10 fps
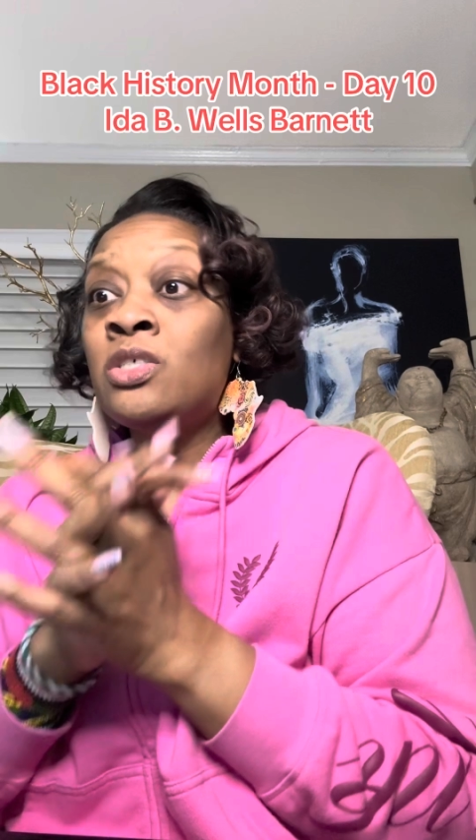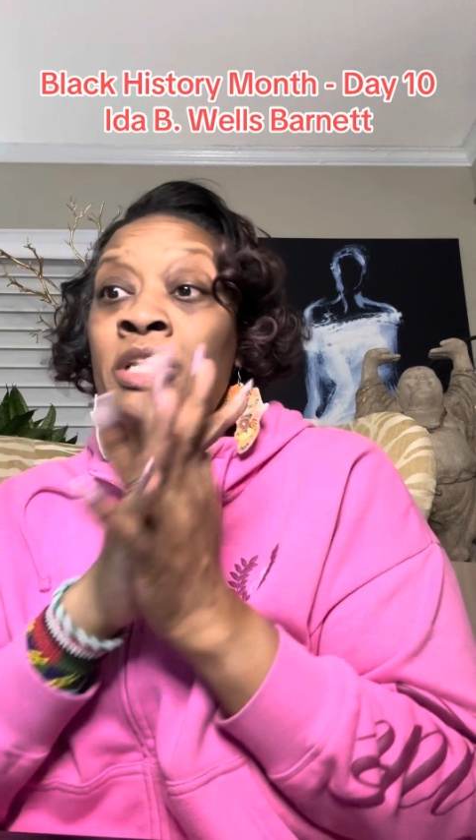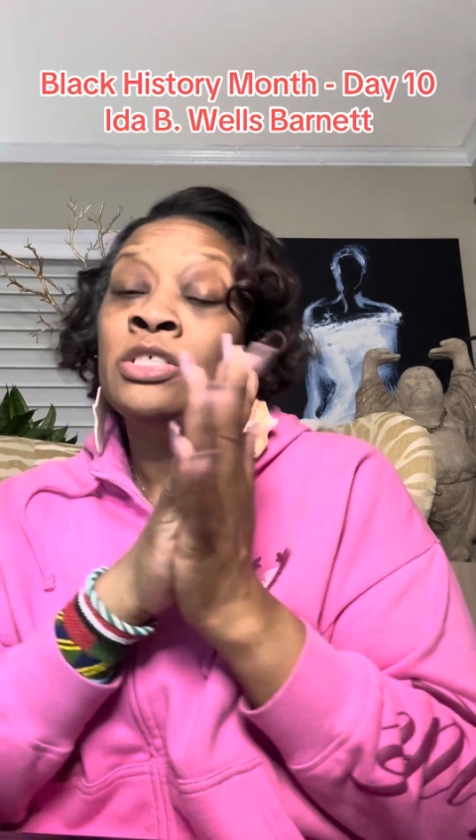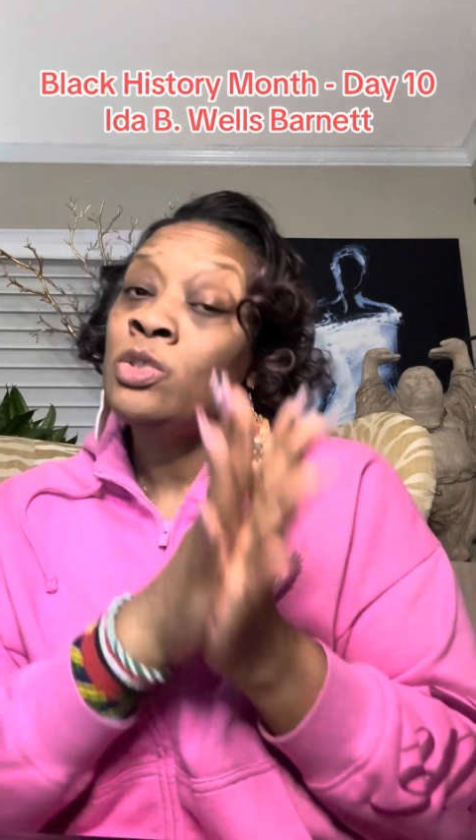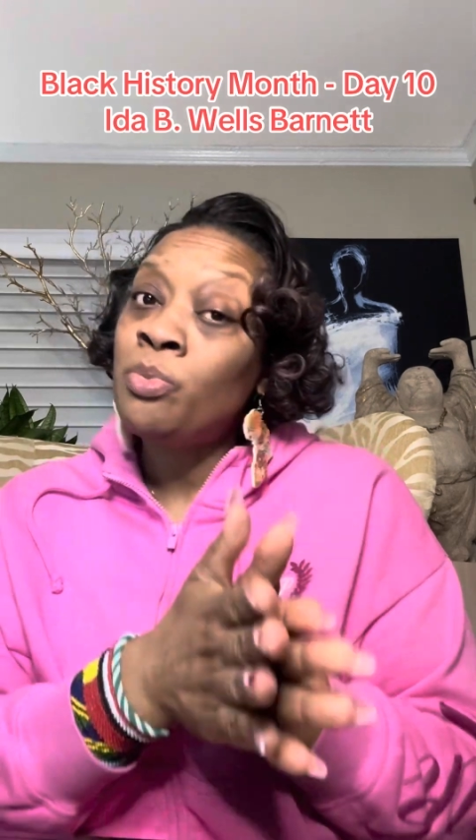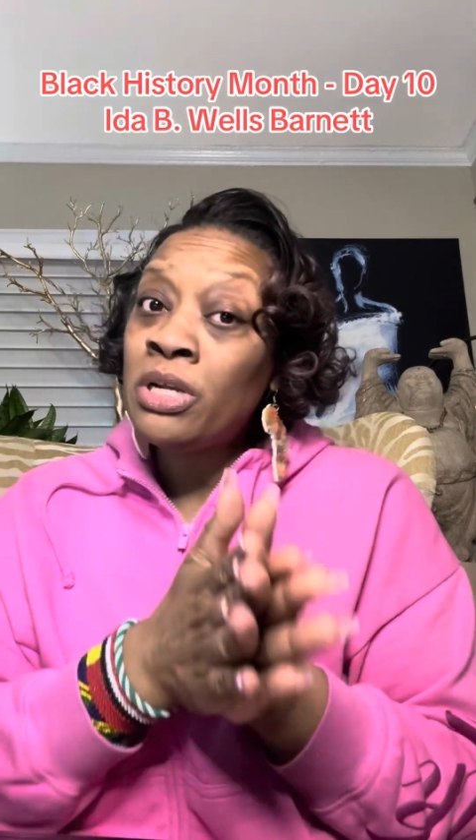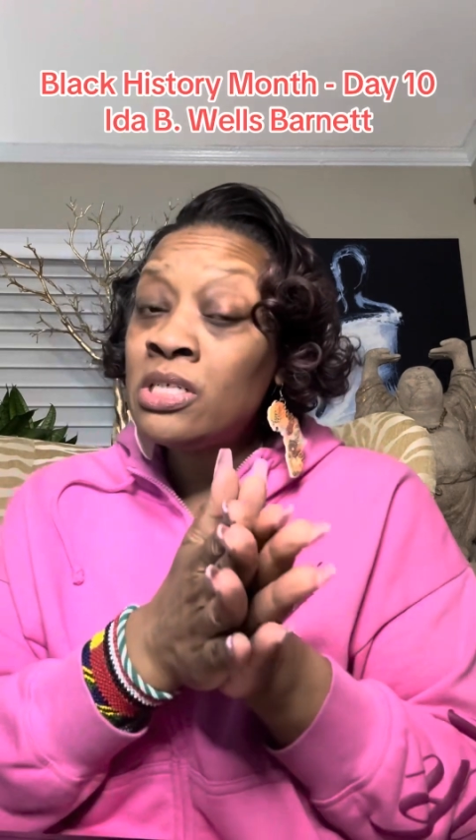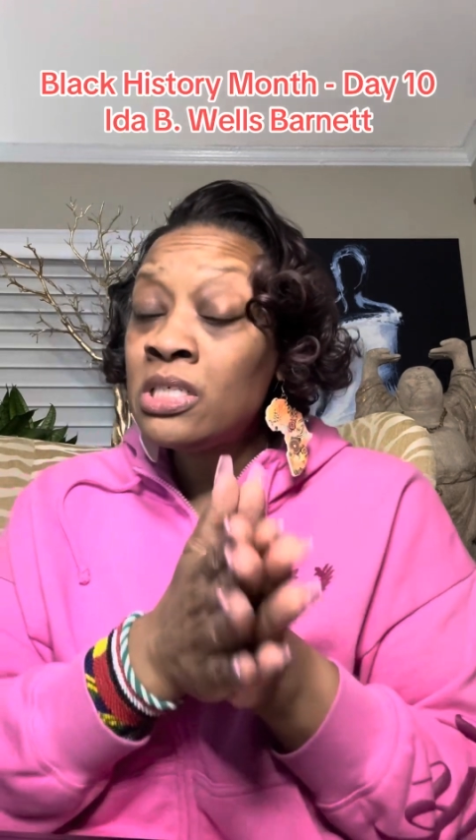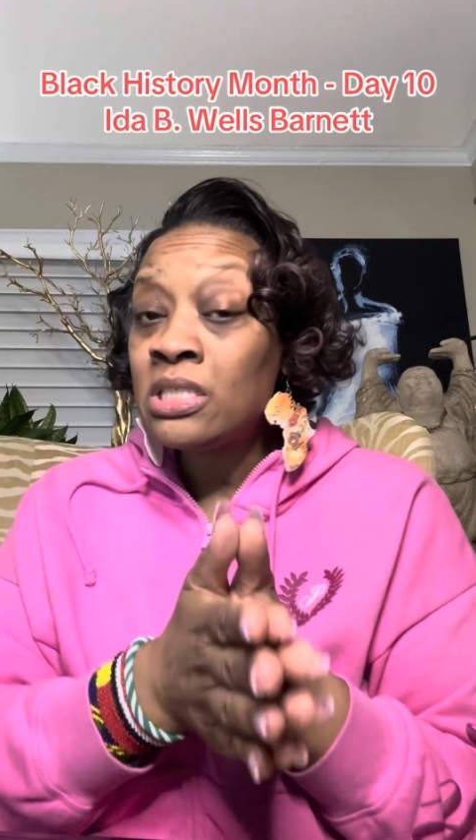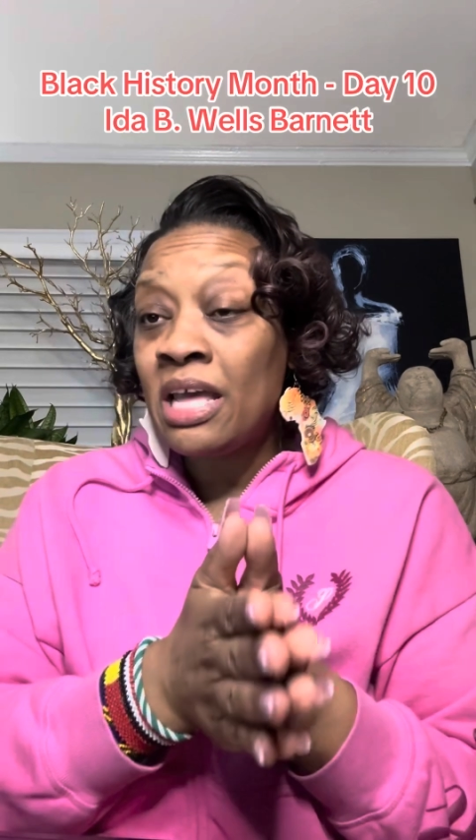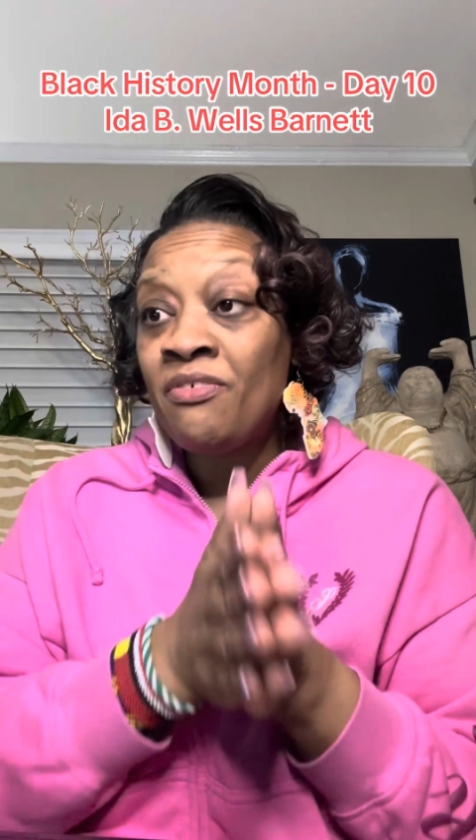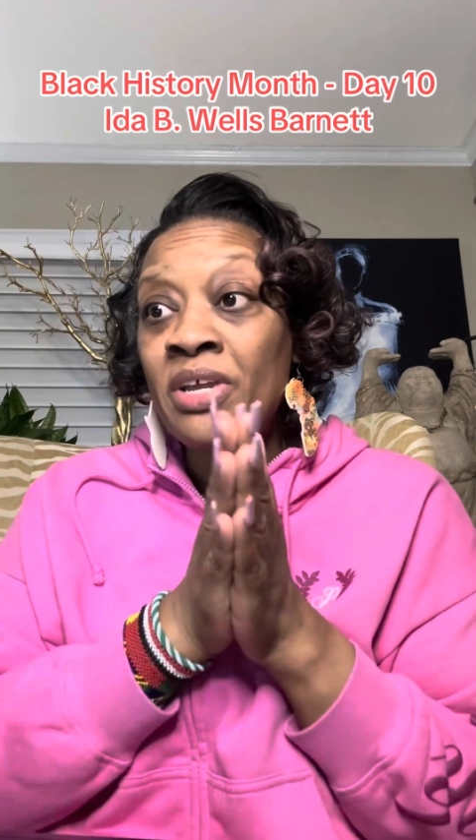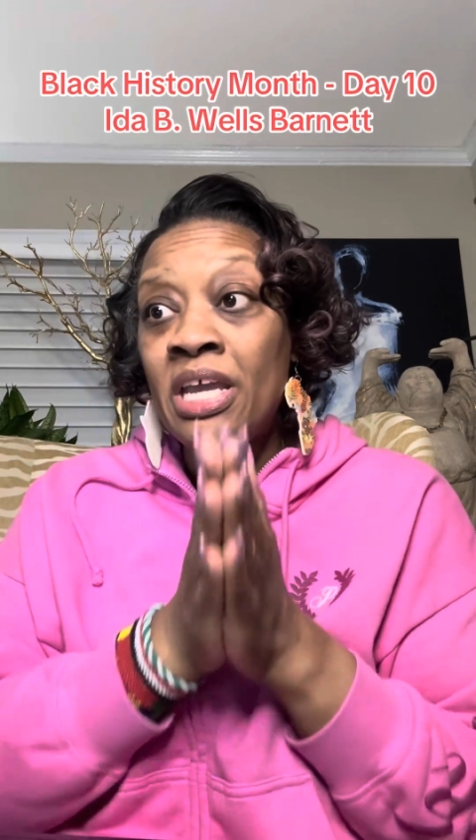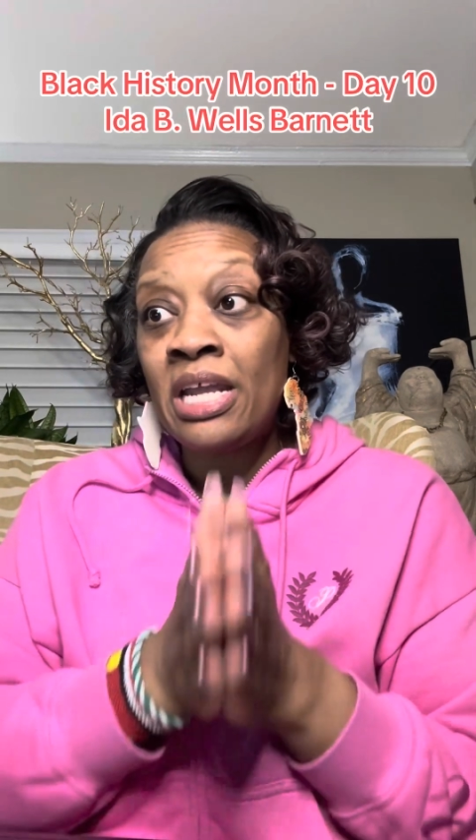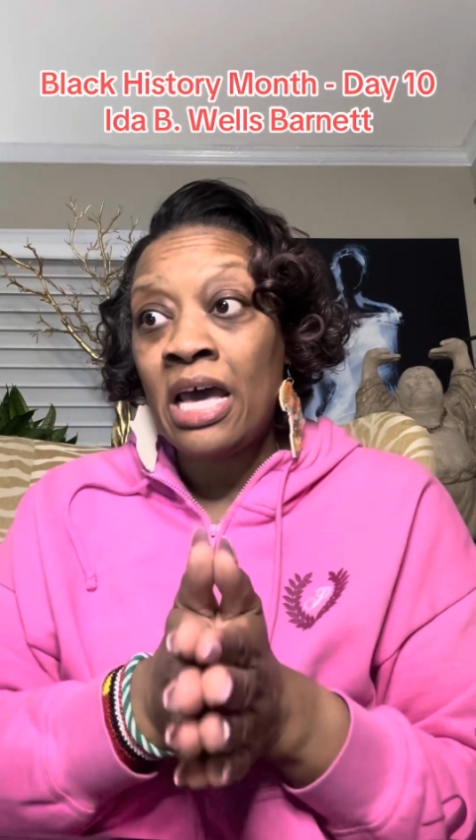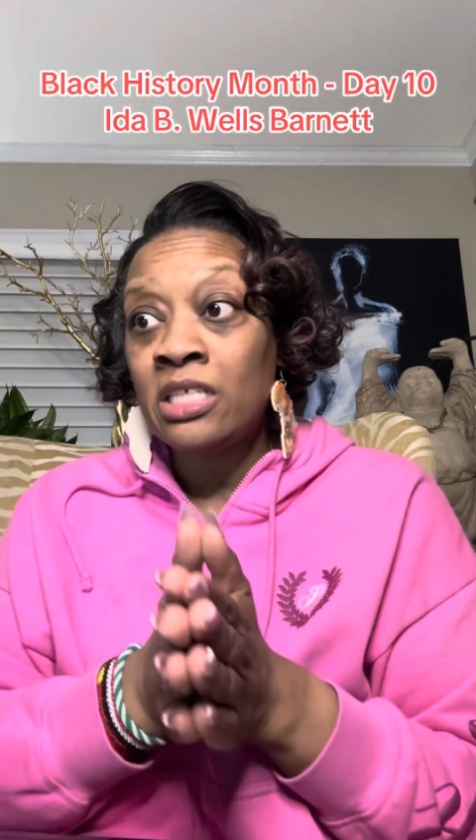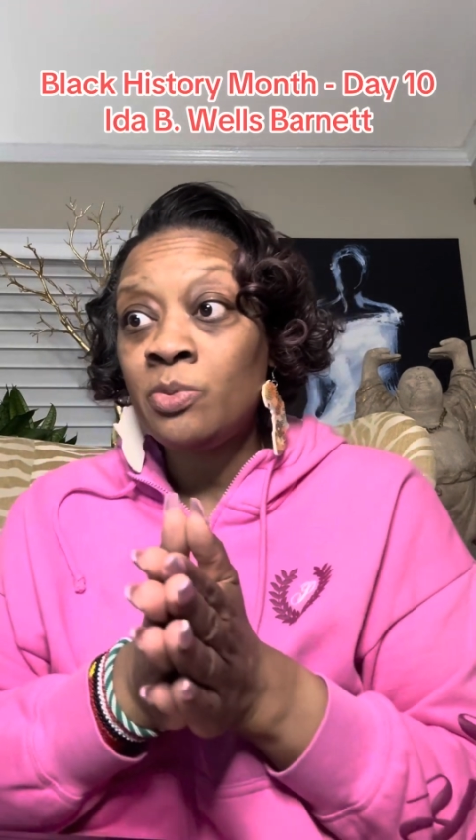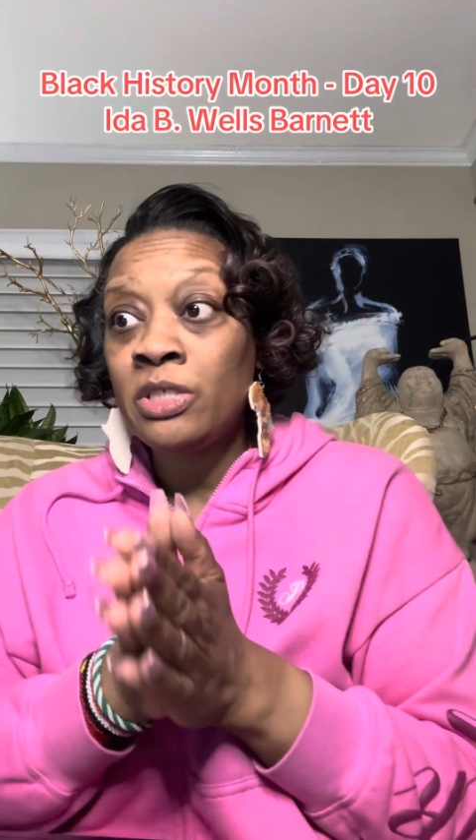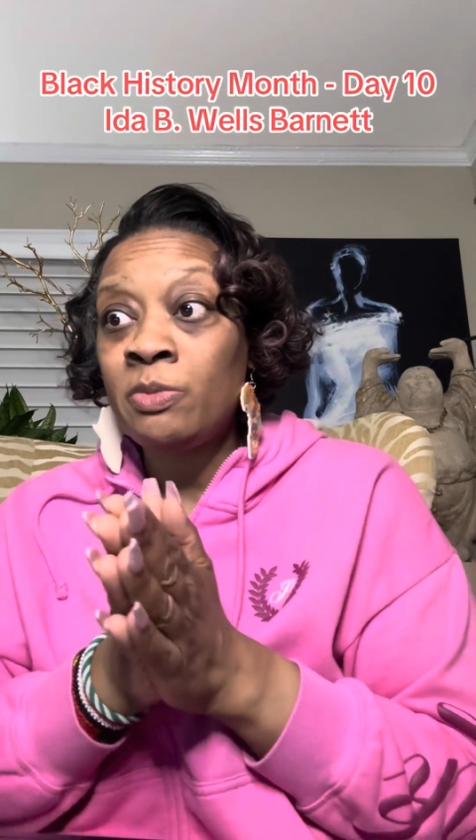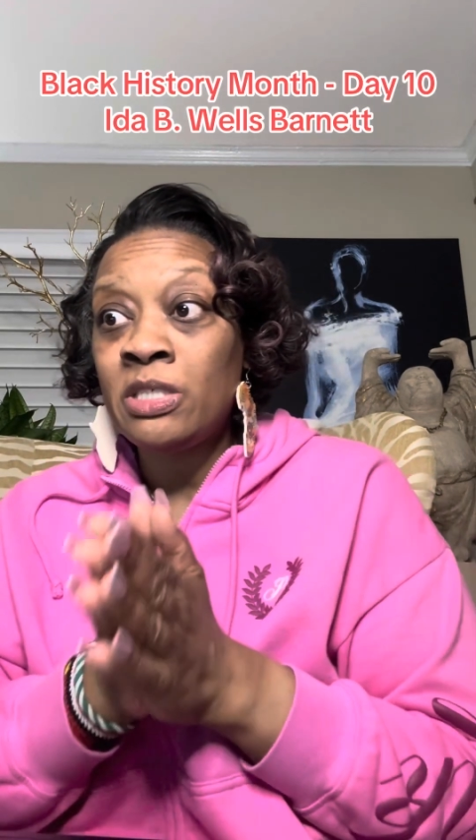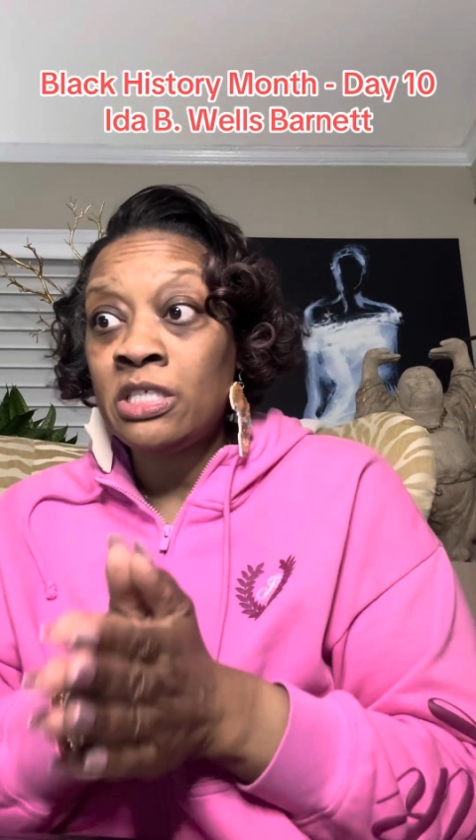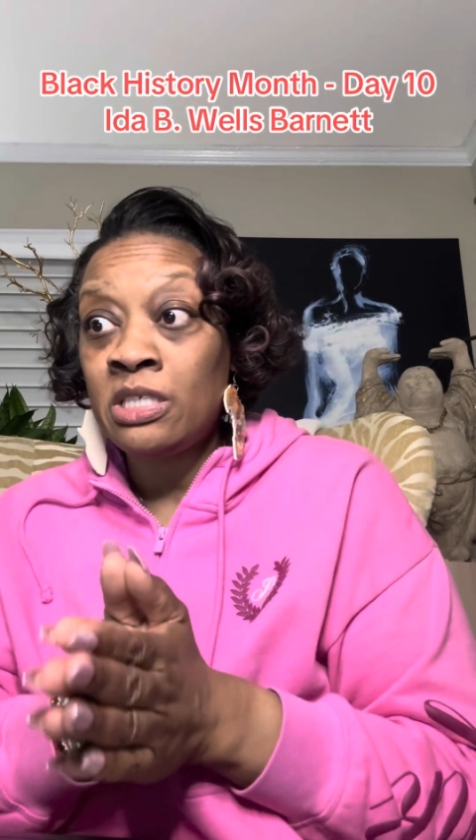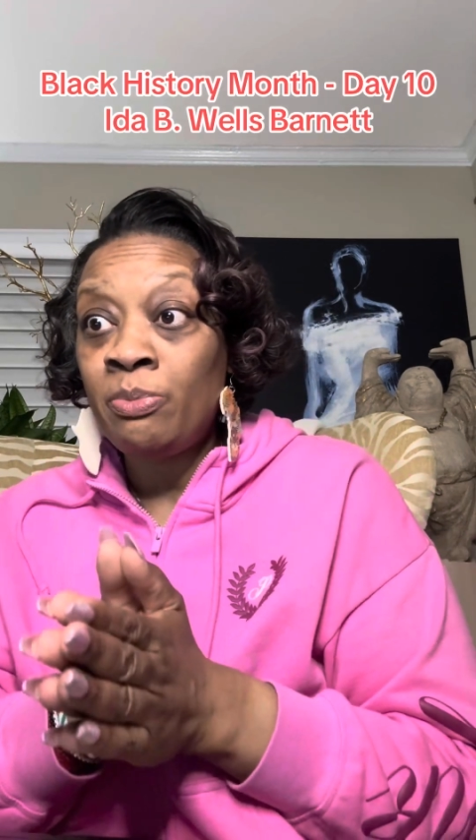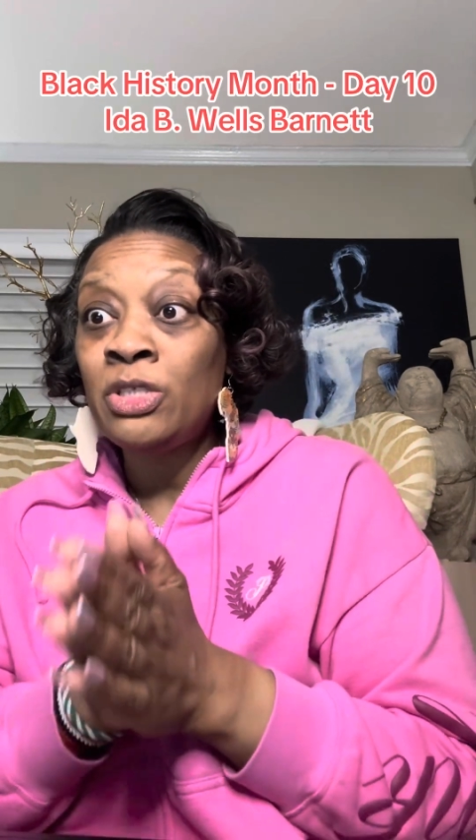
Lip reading: again, she was born into slavery in Holly Springs, Mississippi,